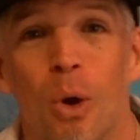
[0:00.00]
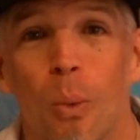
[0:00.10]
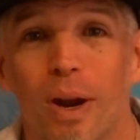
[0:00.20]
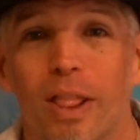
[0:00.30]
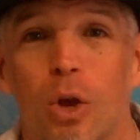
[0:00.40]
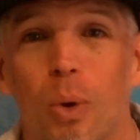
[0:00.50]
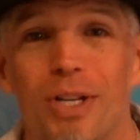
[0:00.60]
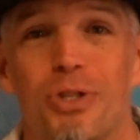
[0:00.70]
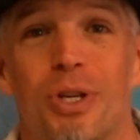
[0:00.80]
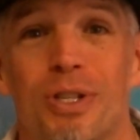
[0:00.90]
One of the
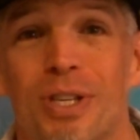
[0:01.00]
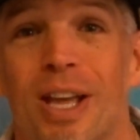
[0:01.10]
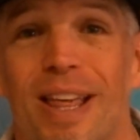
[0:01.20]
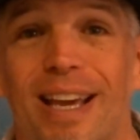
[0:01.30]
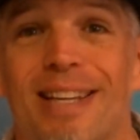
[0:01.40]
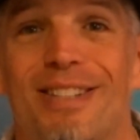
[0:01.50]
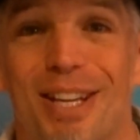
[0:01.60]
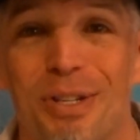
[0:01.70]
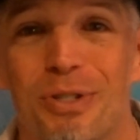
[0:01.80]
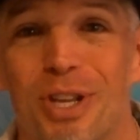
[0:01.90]
questions that
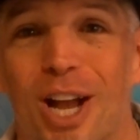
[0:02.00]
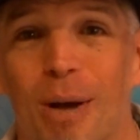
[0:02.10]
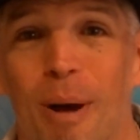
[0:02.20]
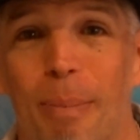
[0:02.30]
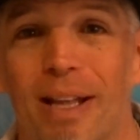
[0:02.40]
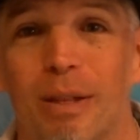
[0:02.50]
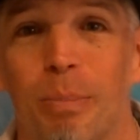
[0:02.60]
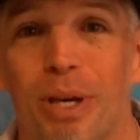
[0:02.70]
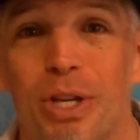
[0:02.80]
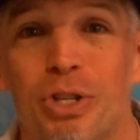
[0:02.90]
continues to come up at the
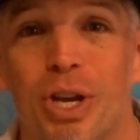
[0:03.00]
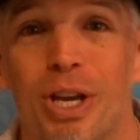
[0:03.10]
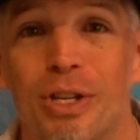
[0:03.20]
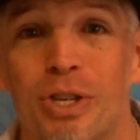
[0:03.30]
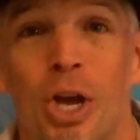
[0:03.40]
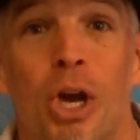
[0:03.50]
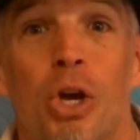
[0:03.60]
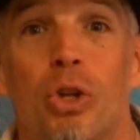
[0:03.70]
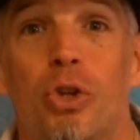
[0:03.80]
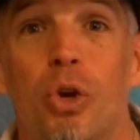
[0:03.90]
beach is,
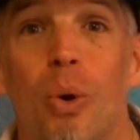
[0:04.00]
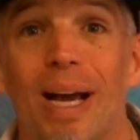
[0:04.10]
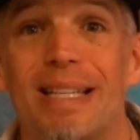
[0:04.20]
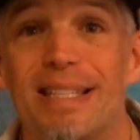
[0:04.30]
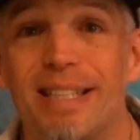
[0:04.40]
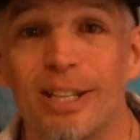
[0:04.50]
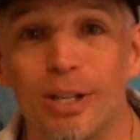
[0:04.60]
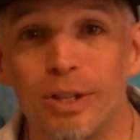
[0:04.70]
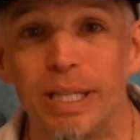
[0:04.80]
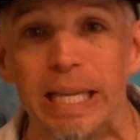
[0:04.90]
do I
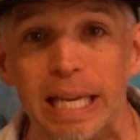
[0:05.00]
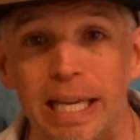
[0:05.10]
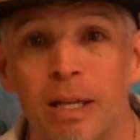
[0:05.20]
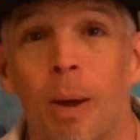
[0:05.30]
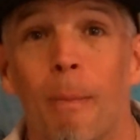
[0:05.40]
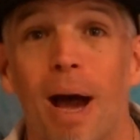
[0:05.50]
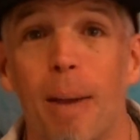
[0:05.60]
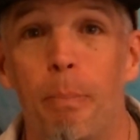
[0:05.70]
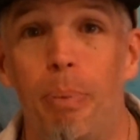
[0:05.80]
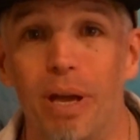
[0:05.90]
still need
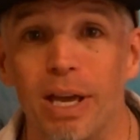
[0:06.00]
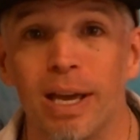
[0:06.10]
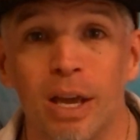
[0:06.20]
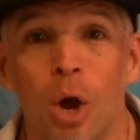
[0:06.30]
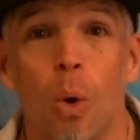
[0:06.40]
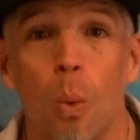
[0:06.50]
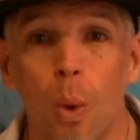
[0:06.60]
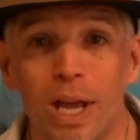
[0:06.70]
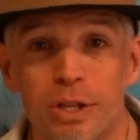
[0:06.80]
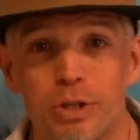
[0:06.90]
my big
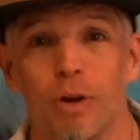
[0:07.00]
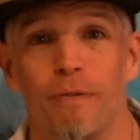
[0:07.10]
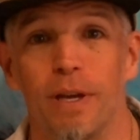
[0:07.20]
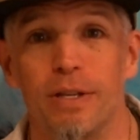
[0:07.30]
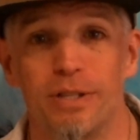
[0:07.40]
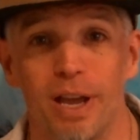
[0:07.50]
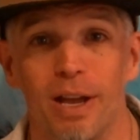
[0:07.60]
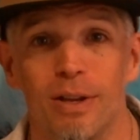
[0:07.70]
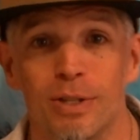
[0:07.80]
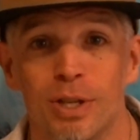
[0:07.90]
windsurfing
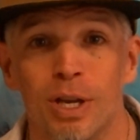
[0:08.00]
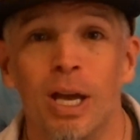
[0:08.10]
sails?